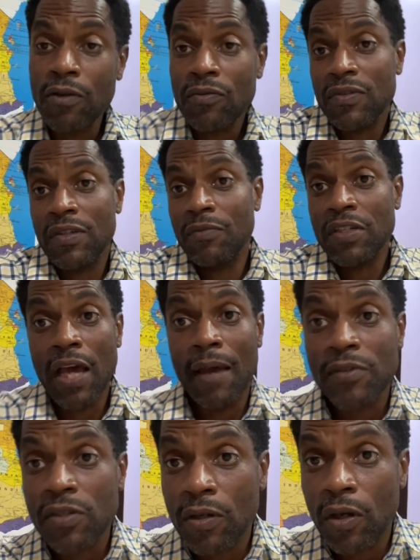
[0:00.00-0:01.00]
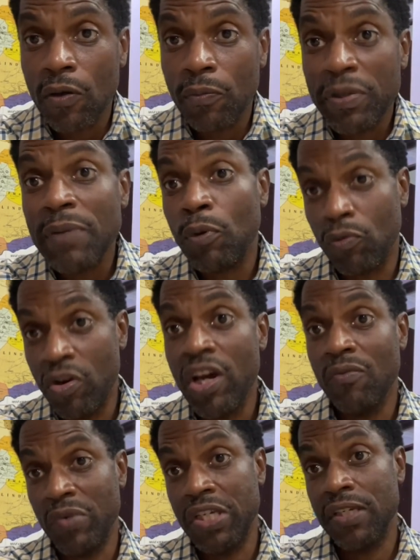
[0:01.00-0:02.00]
sometimes, people
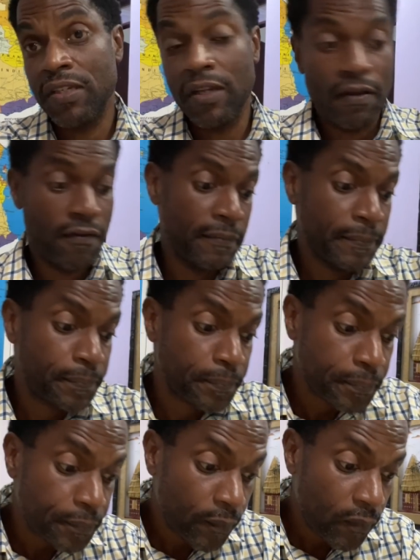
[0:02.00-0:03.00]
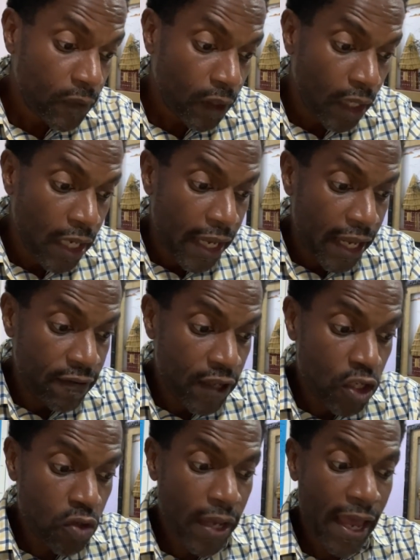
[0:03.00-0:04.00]
run with your stuff. And
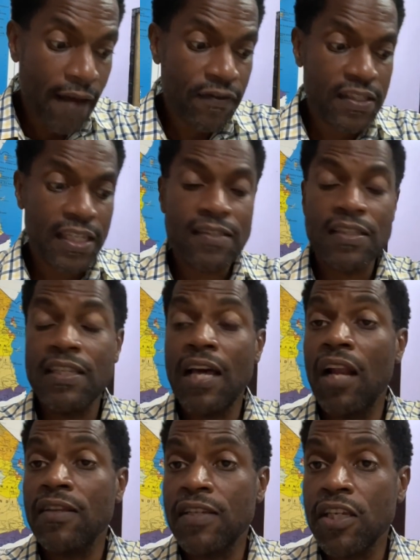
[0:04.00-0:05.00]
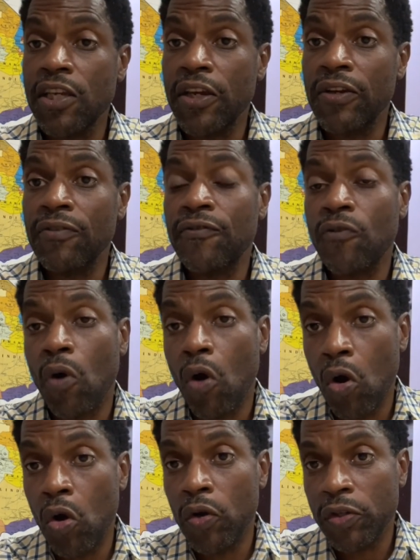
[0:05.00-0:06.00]
then you have $60 a year for
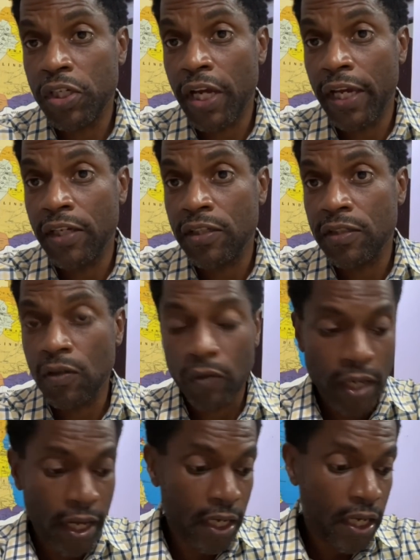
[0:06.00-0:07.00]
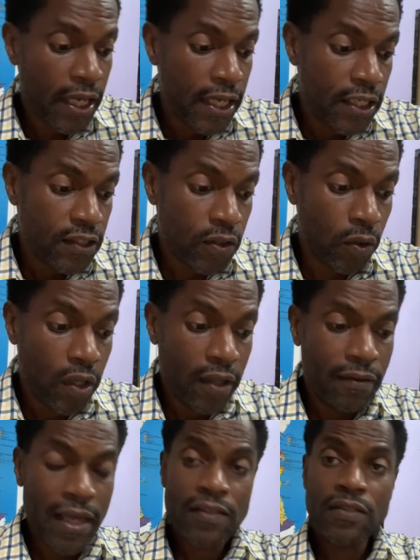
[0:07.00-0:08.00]
oil changes, okay? So
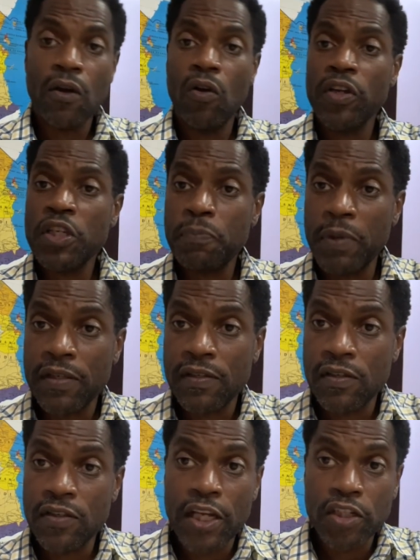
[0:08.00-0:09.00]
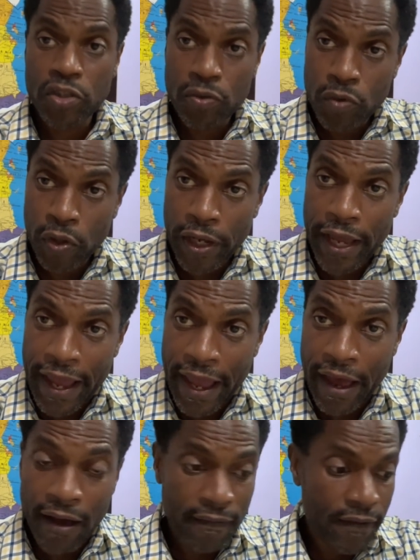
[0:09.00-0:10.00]
that's the only expenses that you're going to
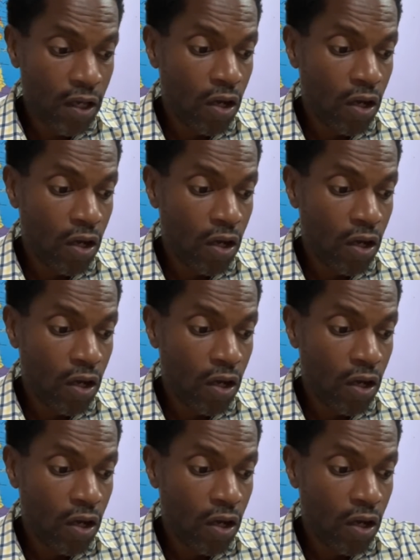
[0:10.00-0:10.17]
have